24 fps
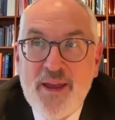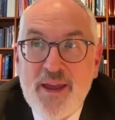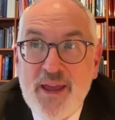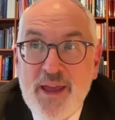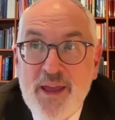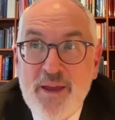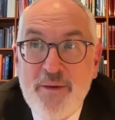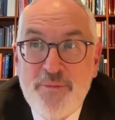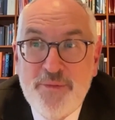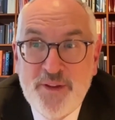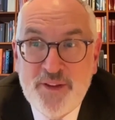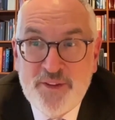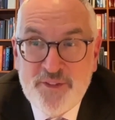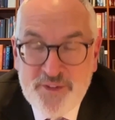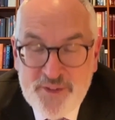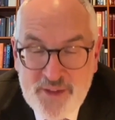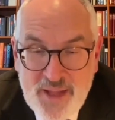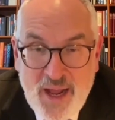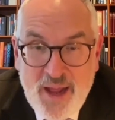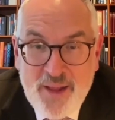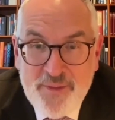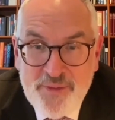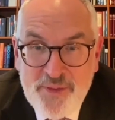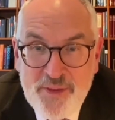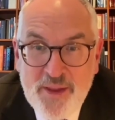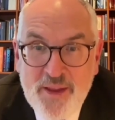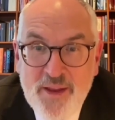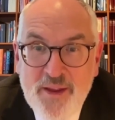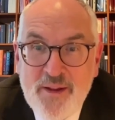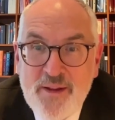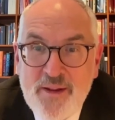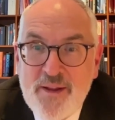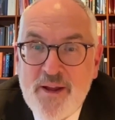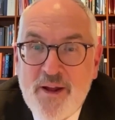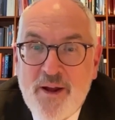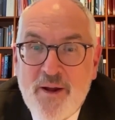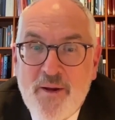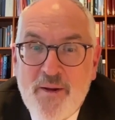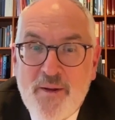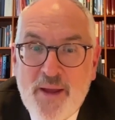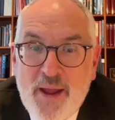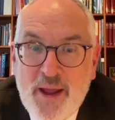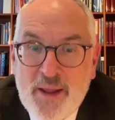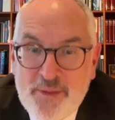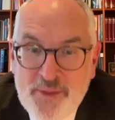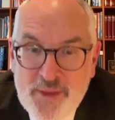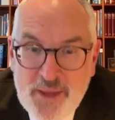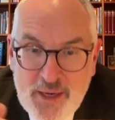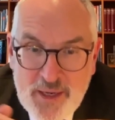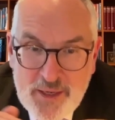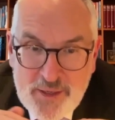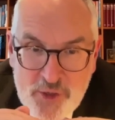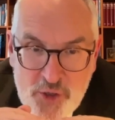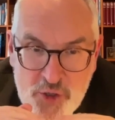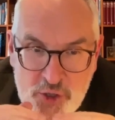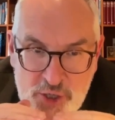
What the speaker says: If it's done at the